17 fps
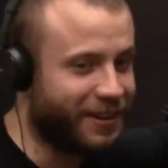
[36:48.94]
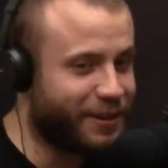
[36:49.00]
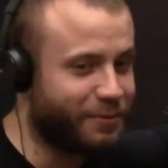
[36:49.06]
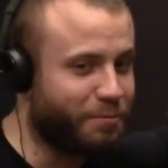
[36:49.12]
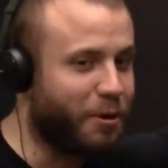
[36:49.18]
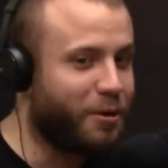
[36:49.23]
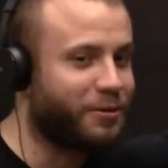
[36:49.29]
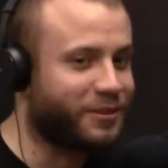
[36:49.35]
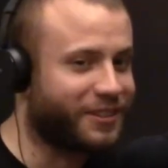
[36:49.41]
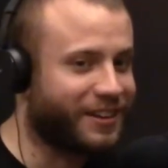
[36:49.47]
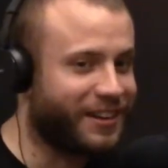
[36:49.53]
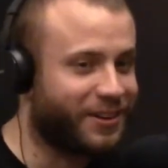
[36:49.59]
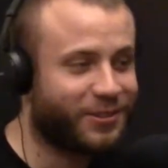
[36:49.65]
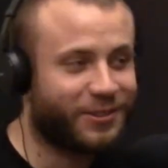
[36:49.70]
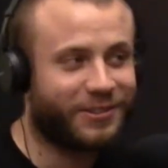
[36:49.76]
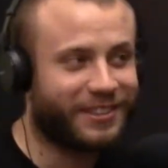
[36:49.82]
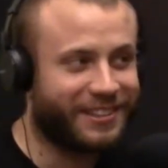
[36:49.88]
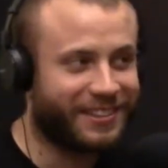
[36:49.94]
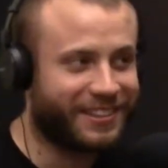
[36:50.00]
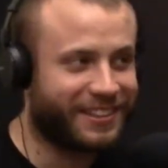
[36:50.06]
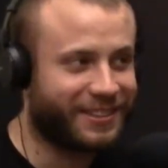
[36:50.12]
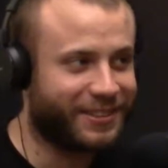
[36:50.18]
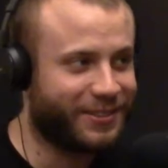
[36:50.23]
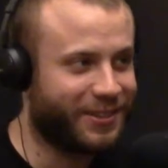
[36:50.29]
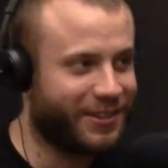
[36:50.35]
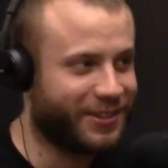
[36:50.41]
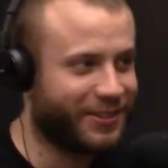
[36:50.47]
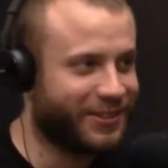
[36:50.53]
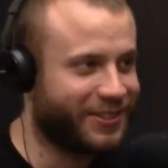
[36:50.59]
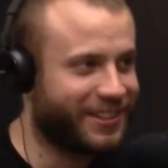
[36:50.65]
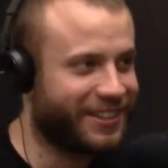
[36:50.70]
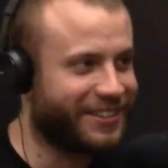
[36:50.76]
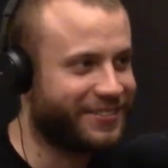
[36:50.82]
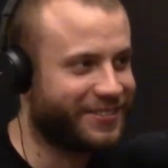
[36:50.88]
need to post. I also need to like do all
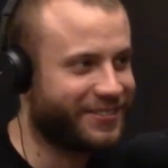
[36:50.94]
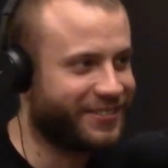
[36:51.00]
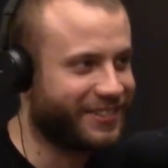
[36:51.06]
those stuff.